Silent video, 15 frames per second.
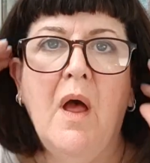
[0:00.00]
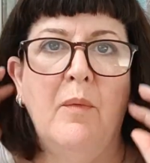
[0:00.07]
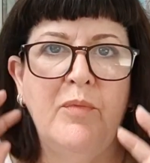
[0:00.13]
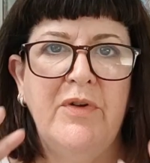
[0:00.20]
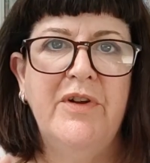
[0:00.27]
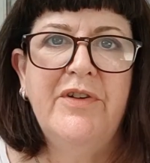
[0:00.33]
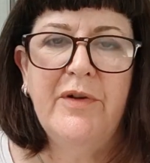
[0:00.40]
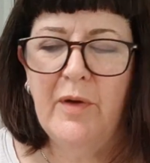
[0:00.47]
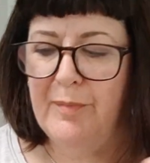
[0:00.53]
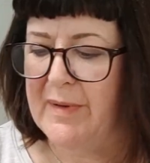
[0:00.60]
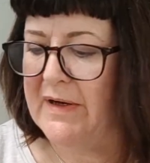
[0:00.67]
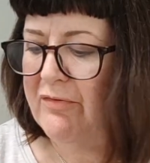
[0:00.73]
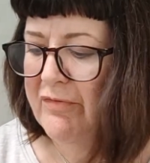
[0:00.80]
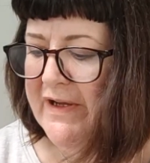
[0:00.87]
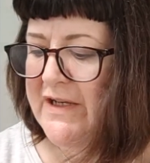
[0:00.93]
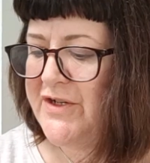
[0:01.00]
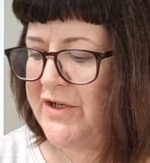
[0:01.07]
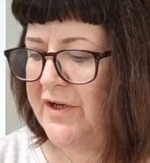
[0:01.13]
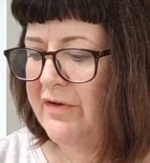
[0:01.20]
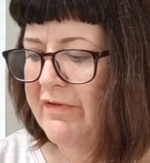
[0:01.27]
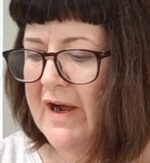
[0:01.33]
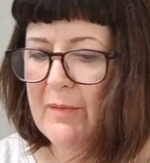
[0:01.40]
I'm going to do a bit of
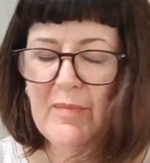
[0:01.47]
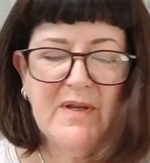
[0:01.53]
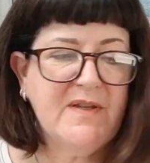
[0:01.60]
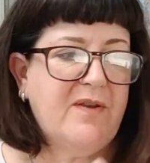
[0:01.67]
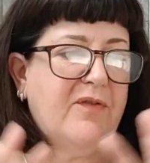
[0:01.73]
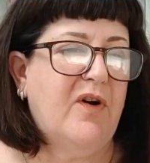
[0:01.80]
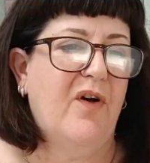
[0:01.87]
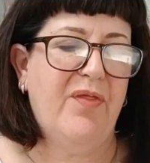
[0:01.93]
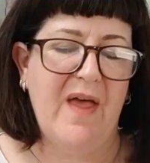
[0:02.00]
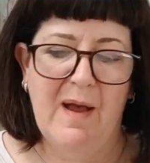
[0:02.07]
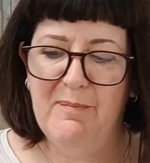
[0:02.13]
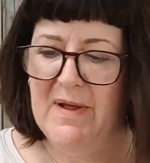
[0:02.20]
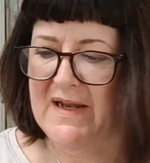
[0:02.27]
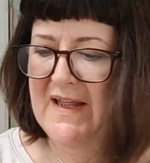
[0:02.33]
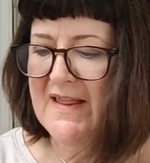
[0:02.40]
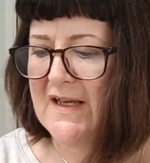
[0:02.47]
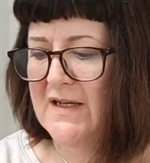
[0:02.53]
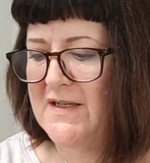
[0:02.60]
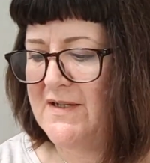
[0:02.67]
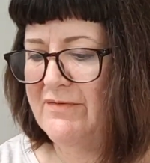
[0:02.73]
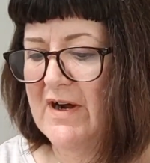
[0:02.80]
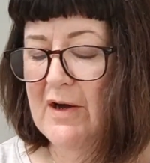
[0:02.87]
reaching around because I've got that many
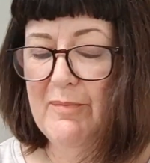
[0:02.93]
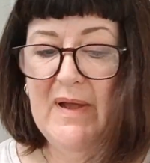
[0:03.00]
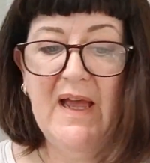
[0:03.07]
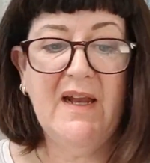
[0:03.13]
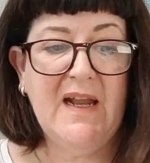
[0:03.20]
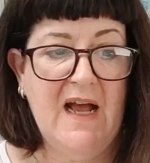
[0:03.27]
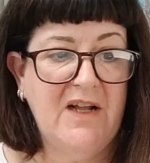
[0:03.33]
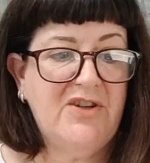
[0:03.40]
things around me, and